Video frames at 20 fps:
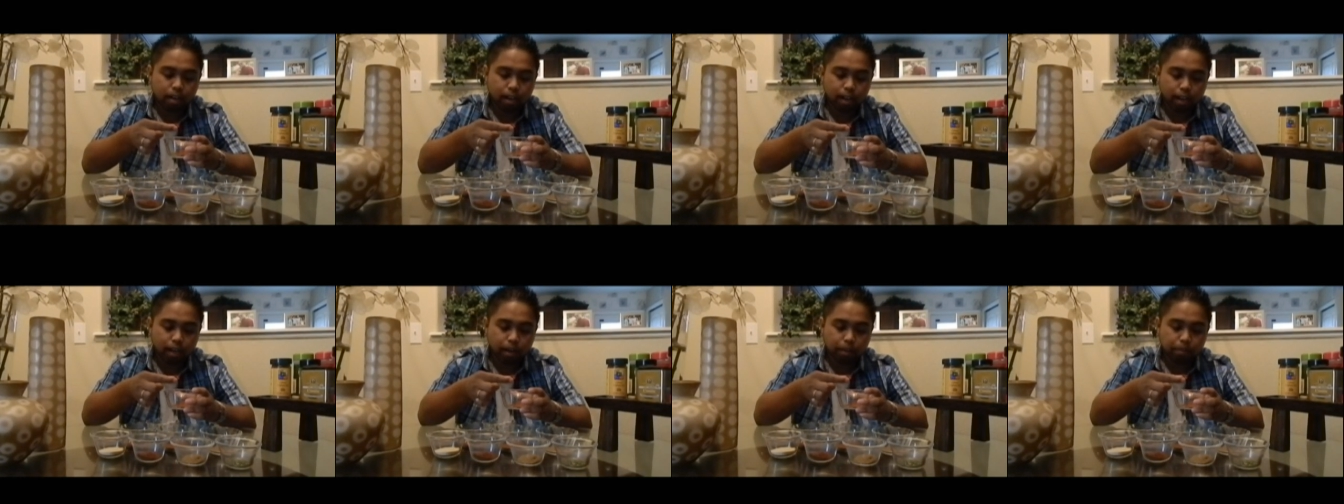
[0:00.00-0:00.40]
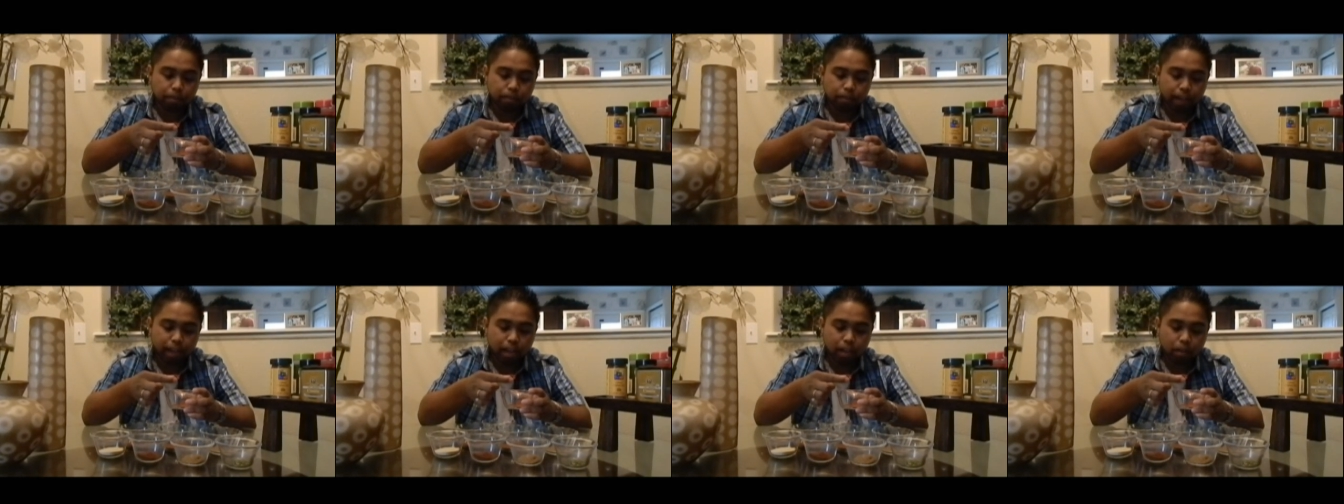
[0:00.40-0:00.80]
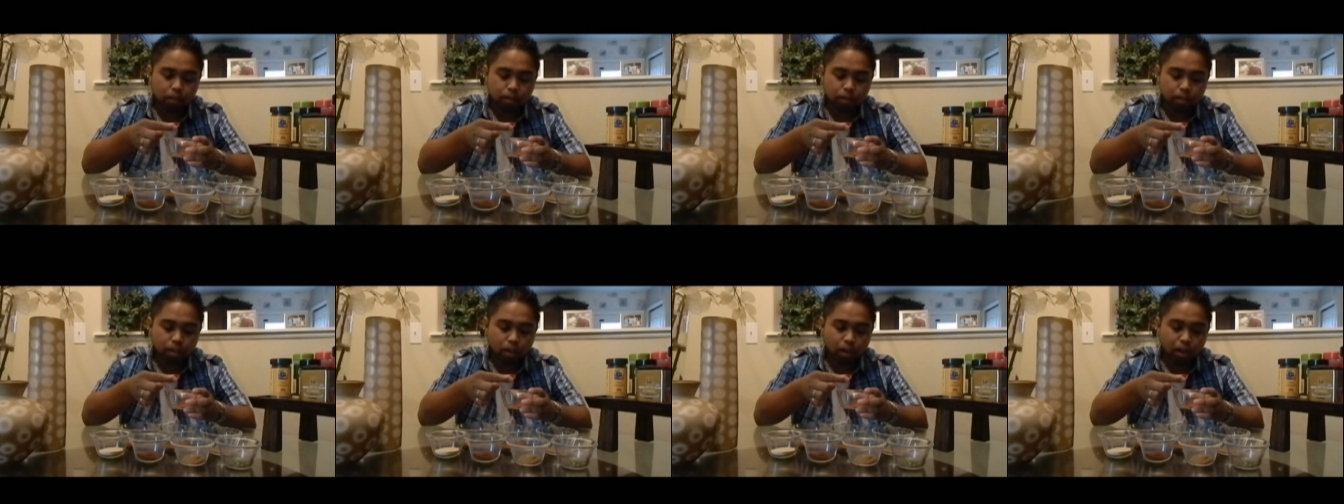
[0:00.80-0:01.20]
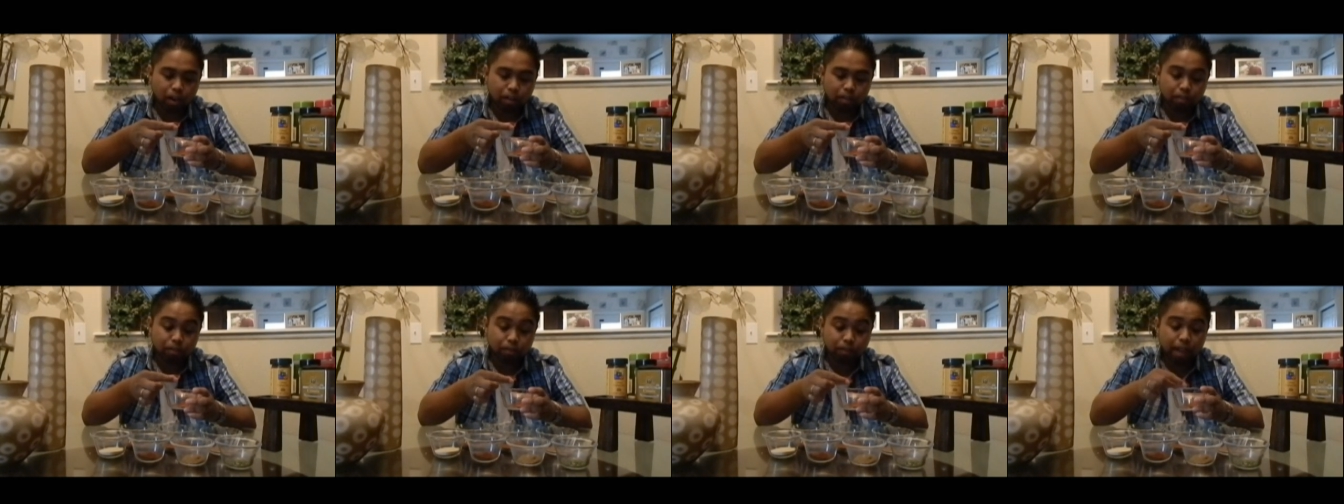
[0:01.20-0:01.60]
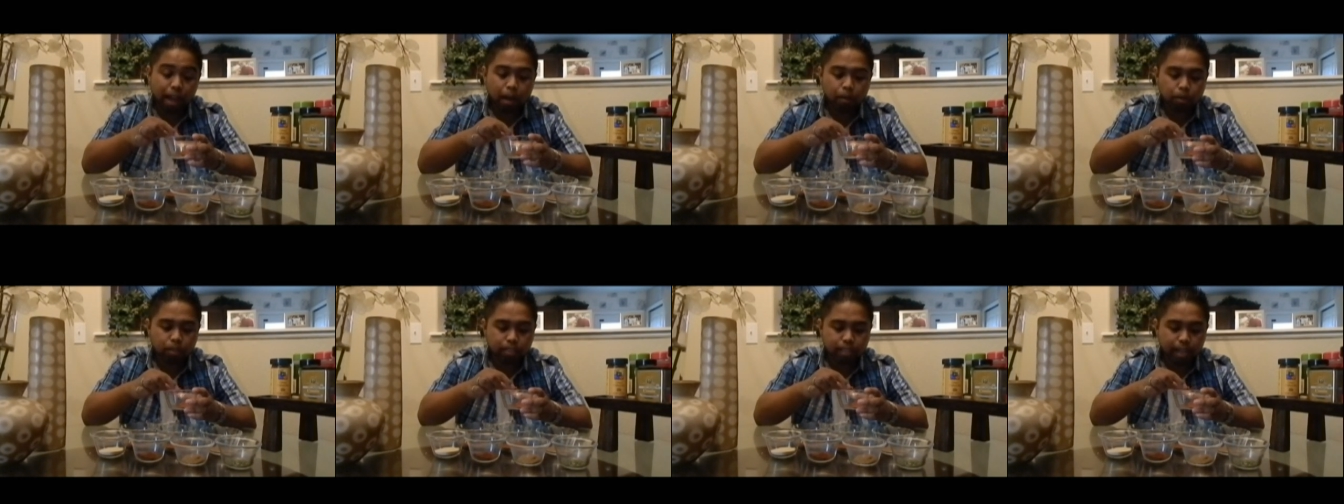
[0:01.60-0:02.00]
found on
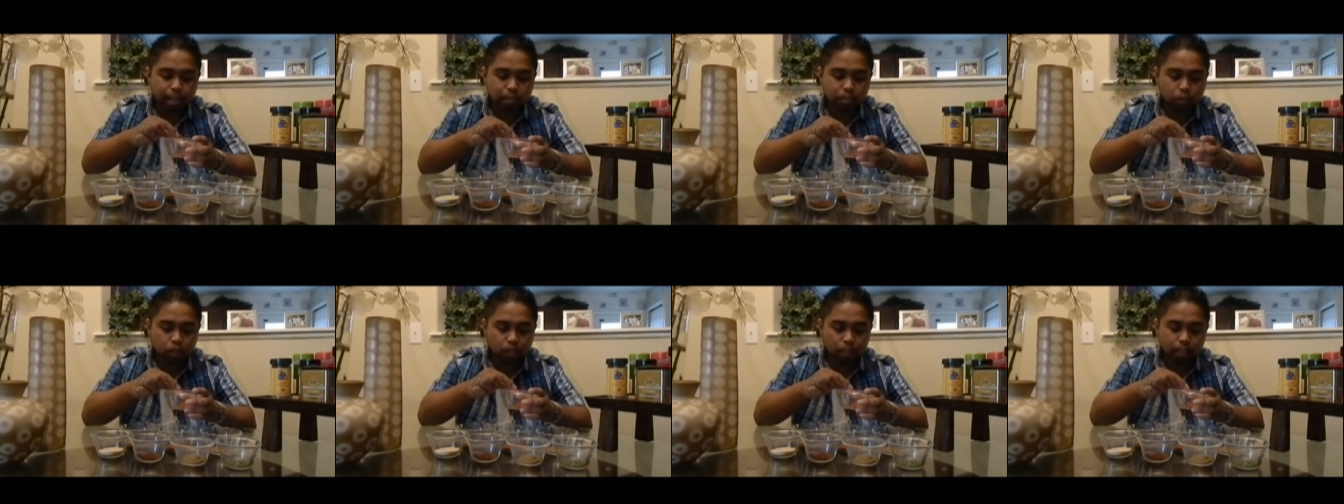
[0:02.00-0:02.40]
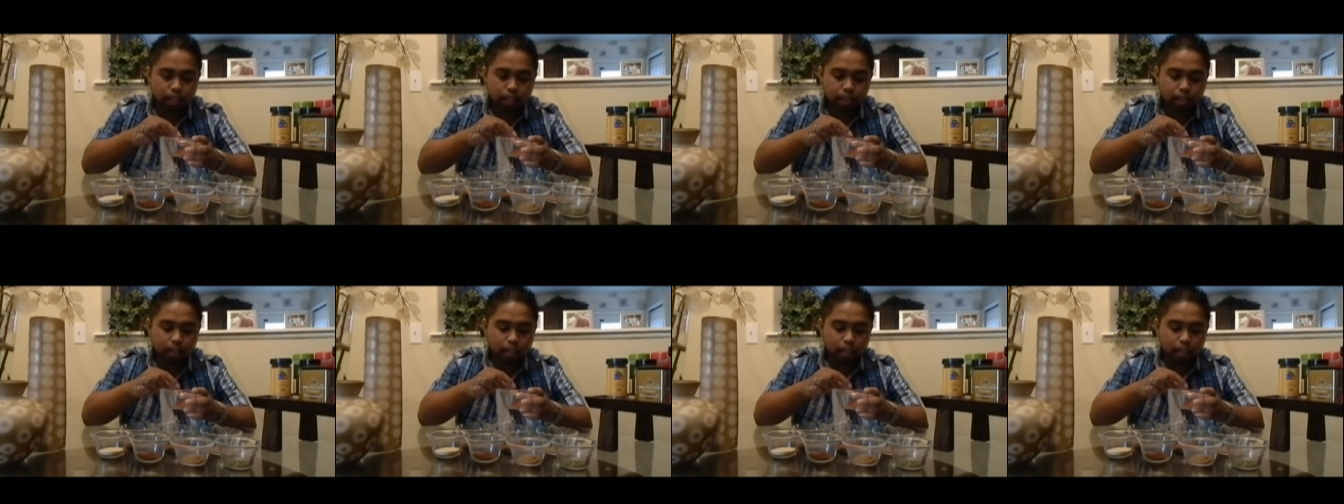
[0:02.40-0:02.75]
flowers, actually.